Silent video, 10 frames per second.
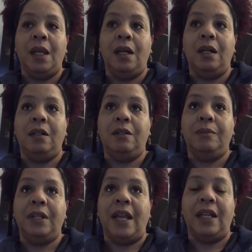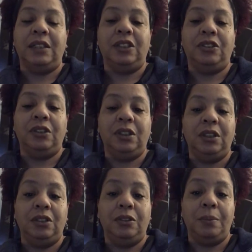Uh, we ask that you
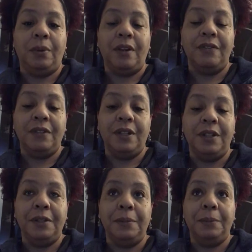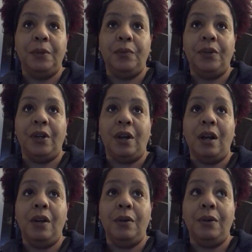continue to pray for him. We are
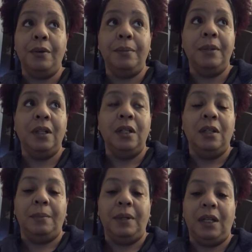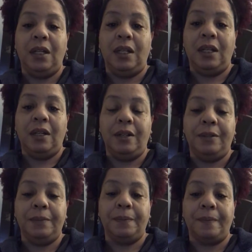home, but uh,
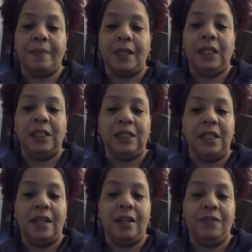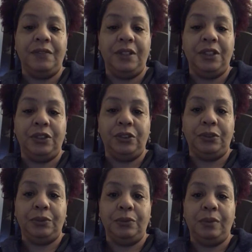his health
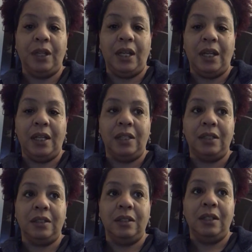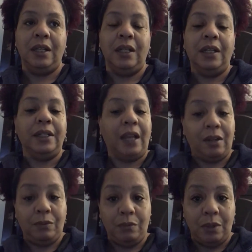issue has
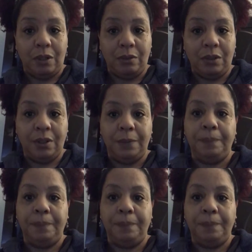gotten worse.